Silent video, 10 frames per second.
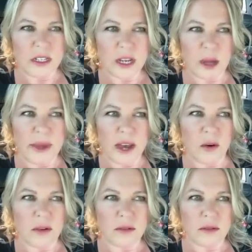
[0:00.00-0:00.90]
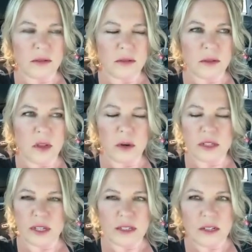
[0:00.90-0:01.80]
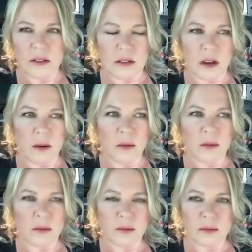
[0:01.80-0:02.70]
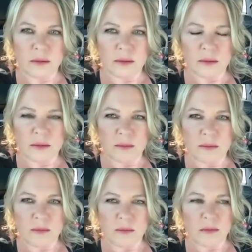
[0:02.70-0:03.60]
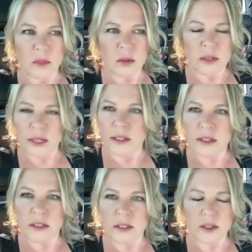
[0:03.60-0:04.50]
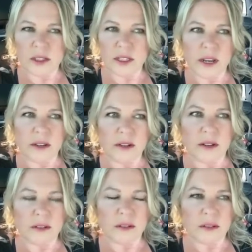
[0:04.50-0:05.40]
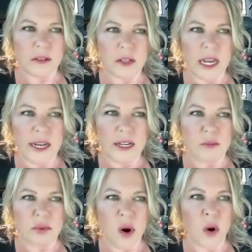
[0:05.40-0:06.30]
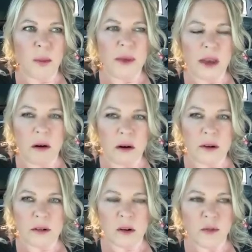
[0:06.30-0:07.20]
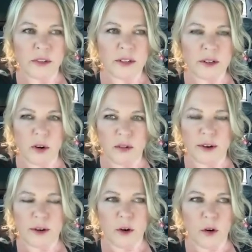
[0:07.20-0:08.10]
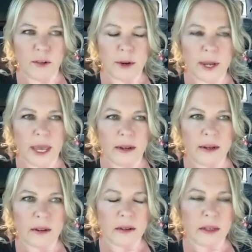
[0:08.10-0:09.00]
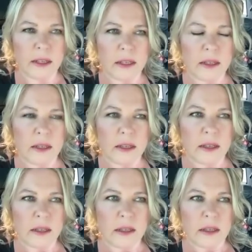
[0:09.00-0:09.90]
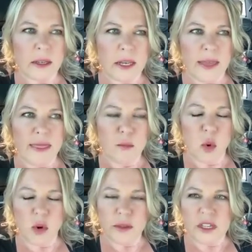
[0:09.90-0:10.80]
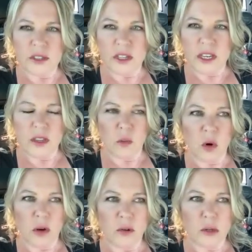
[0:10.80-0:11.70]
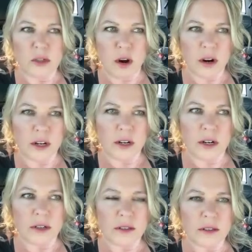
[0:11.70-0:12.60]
about those I didn't know, those I didn't understand. And it broke my heart over and over and over again. And the more that we see the world grow darker,